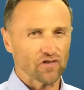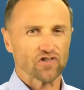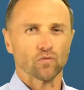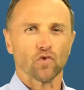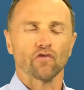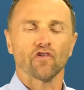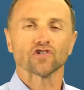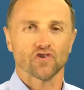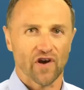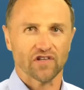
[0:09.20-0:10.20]
some
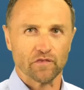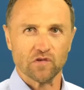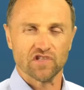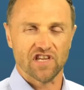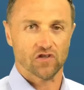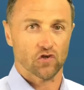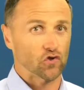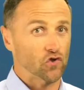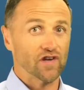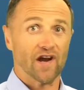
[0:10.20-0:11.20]
conversion rate
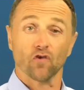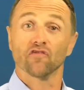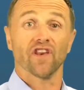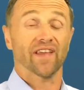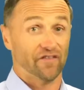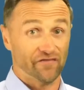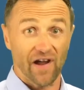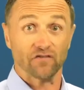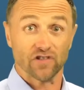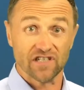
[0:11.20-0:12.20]
optimization, you're now converting at
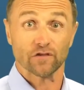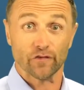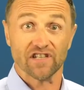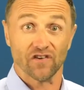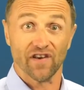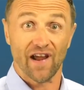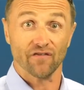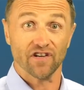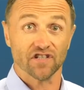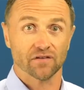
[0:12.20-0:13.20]
5 to 6% on
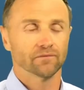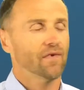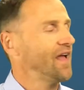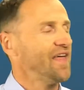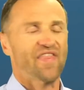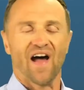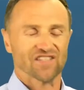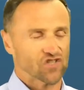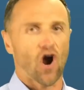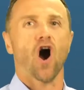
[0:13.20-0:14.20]
average?
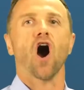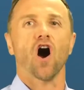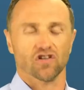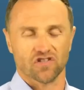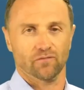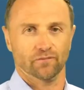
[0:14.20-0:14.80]
That's awesome.